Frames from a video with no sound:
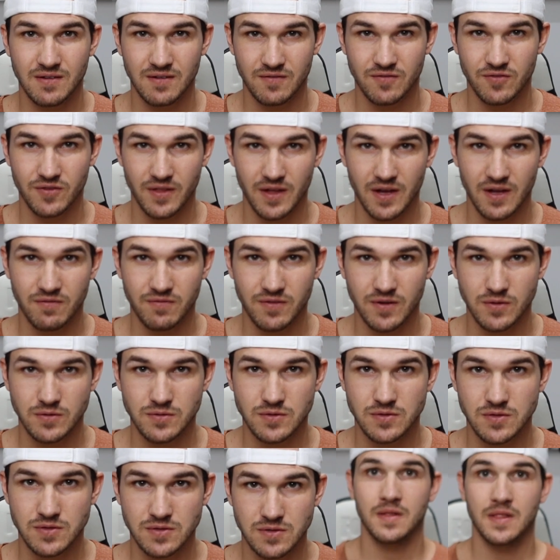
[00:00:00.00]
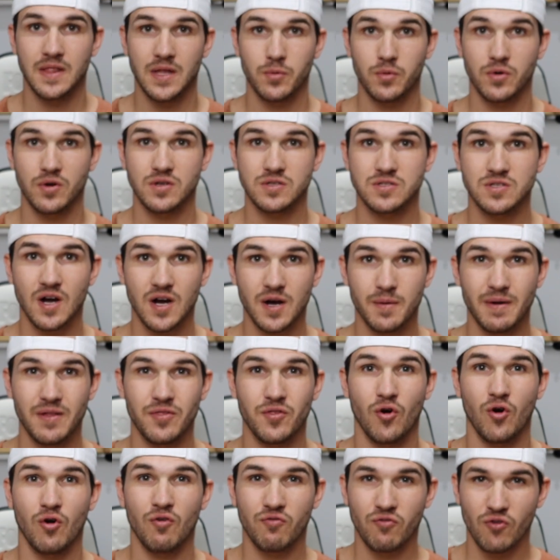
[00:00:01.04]
for the headphones. Then we're going to talk about the
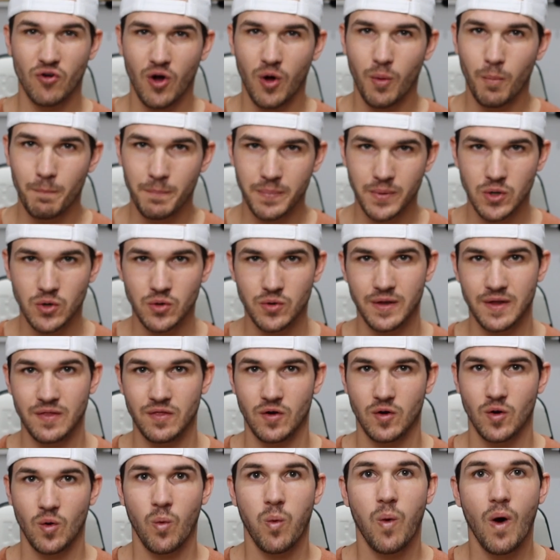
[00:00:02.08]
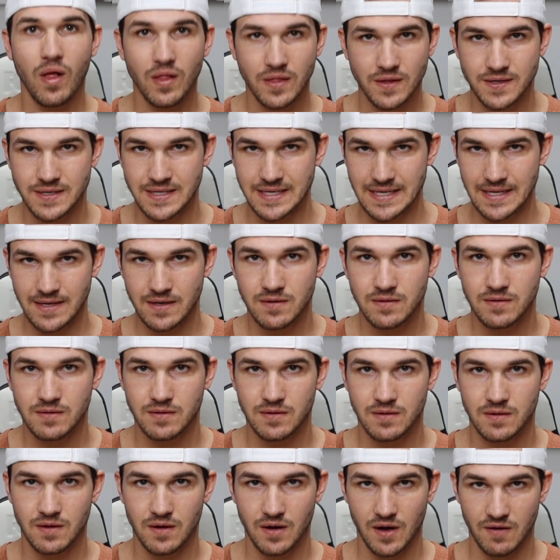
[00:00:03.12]
overall build and the quality
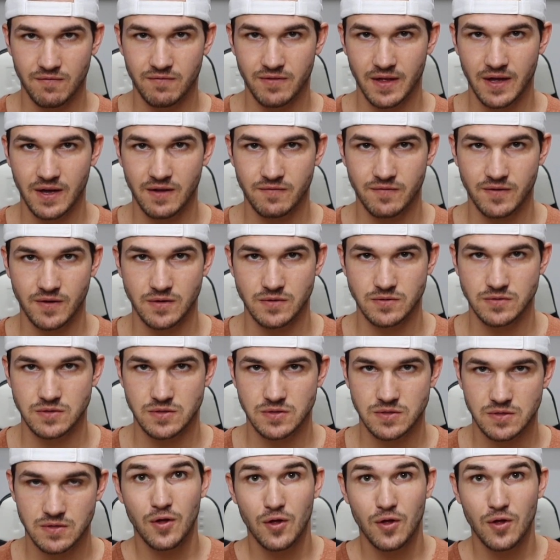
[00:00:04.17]
of the headphones.